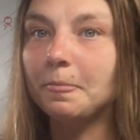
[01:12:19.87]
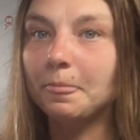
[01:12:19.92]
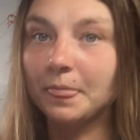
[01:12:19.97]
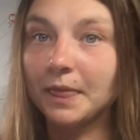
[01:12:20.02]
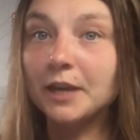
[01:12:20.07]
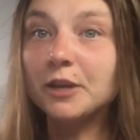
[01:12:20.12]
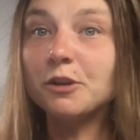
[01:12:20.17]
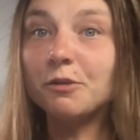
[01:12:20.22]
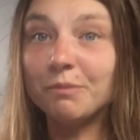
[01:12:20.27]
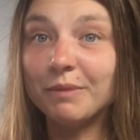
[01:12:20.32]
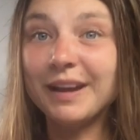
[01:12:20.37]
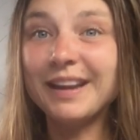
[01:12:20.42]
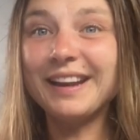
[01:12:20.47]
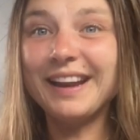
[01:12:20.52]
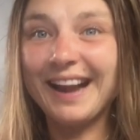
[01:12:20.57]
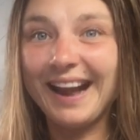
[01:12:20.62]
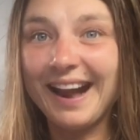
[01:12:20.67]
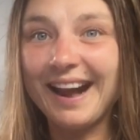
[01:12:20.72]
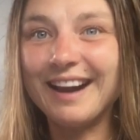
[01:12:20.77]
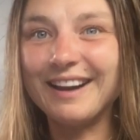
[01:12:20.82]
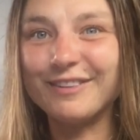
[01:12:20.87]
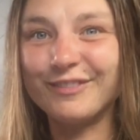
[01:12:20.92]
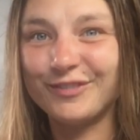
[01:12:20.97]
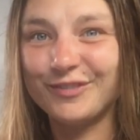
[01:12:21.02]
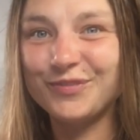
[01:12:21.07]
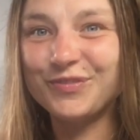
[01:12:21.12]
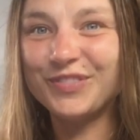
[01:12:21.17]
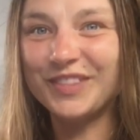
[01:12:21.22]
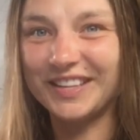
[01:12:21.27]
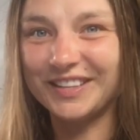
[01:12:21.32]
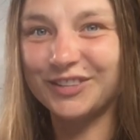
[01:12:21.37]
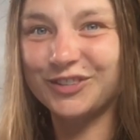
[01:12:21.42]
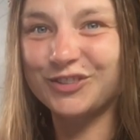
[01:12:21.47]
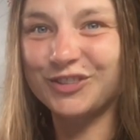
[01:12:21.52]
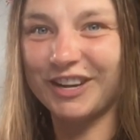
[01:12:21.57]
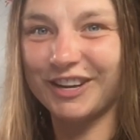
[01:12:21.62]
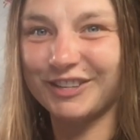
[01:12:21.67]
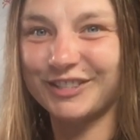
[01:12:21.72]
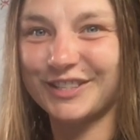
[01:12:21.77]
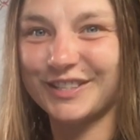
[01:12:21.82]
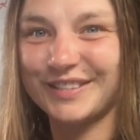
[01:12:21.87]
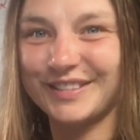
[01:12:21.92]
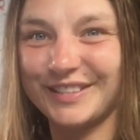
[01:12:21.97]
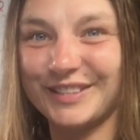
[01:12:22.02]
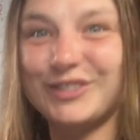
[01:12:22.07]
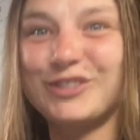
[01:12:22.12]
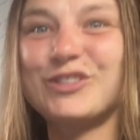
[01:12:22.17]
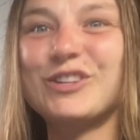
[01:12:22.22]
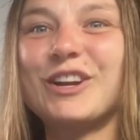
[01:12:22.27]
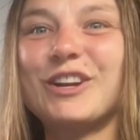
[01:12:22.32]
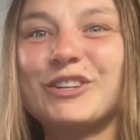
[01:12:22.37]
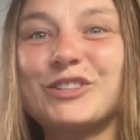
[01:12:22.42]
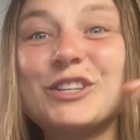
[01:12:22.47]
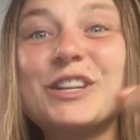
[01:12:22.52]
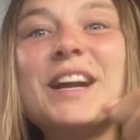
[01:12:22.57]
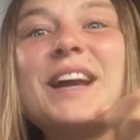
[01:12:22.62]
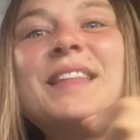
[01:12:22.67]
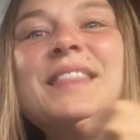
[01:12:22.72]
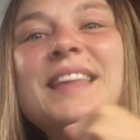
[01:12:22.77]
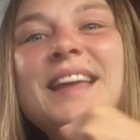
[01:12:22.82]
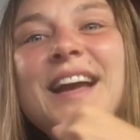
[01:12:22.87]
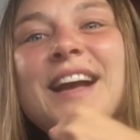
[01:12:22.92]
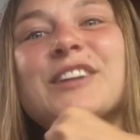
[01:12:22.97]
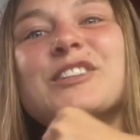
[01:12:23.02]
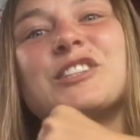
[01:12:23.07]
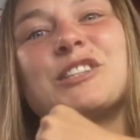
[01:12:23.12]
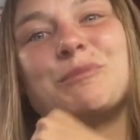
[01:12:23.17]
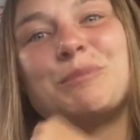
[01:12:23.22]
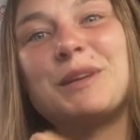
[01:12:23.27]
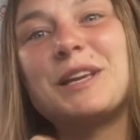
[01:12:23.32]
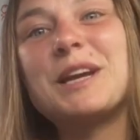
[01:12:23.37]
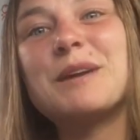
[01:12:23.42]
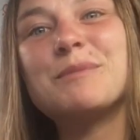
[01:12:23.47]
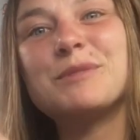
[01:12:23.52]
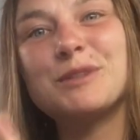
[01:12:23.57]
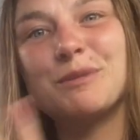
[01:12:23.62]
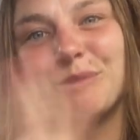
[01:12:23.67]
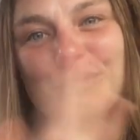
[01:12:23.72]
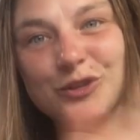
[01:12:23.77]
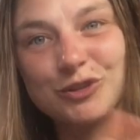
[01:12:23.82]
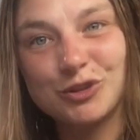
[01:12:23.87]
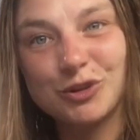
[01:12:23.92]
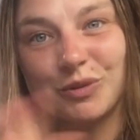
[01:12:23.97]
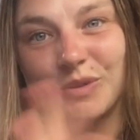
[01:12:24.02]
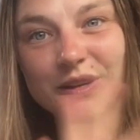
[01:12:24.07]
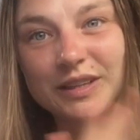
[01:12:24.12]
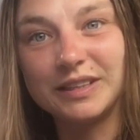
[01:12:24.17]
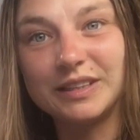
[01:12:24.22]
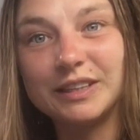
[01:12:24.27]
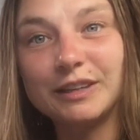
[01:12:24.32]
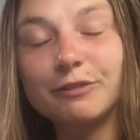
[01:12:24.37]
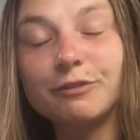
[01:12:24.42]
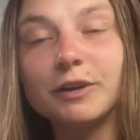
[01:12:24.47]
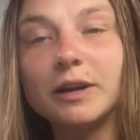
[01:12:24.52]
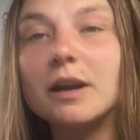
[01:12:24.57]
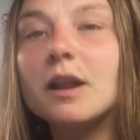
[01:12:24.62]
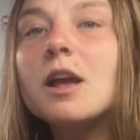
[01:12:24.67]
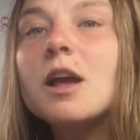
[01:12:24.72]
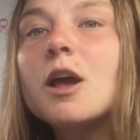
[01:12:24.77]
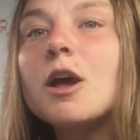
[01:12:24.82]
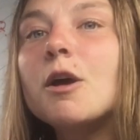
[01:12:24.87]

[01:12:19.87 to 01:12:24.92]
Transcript: then you might have this structure, this structure, and they actually become something totally different.